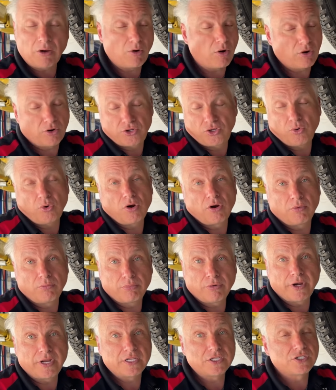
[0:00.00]
hard you are on
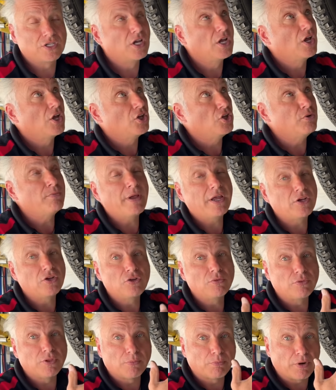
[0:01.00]
brakes, you may
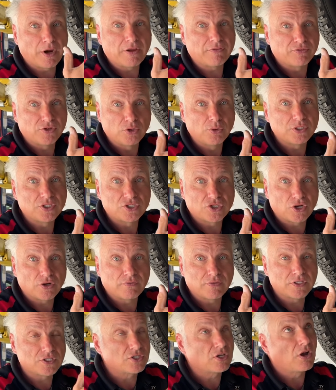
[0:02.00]
do the brake fluid
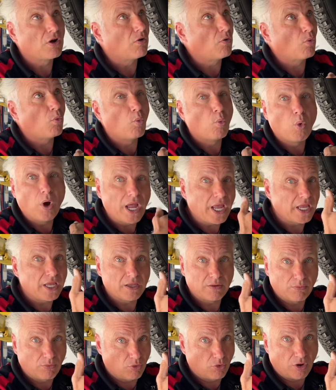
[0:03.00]
service
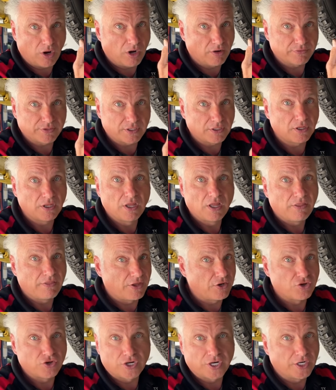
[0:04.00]
way more often
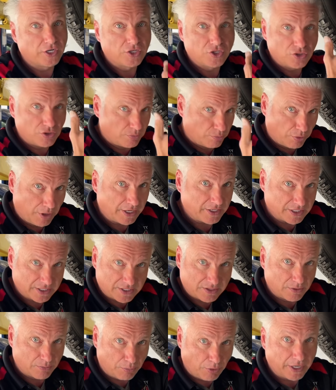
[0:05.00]
than you're going to do the
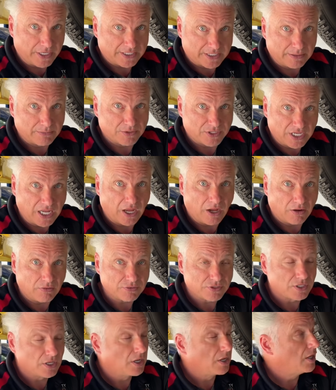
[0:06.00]
brakes
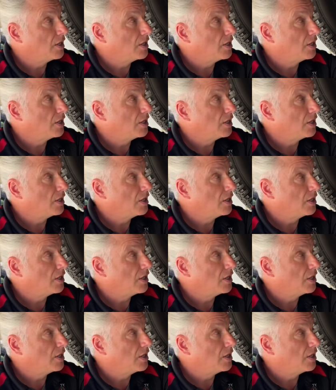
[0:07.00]
themselves.